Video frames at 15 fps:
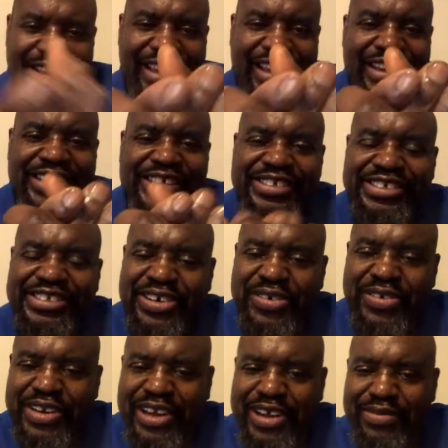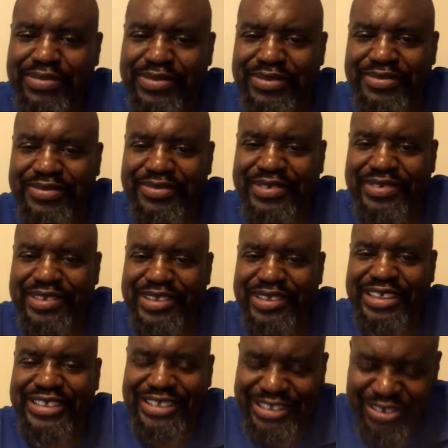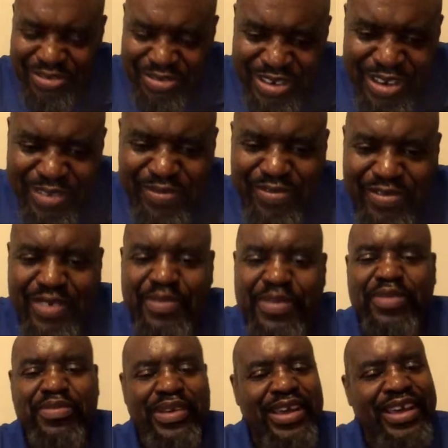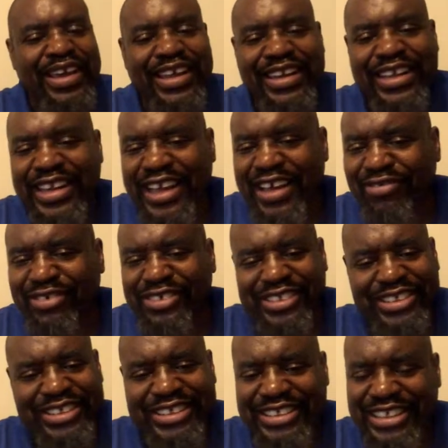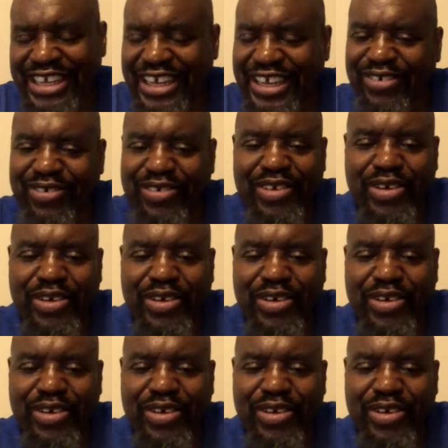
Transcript: and he showed up. He showed up for me, man, and I was just like,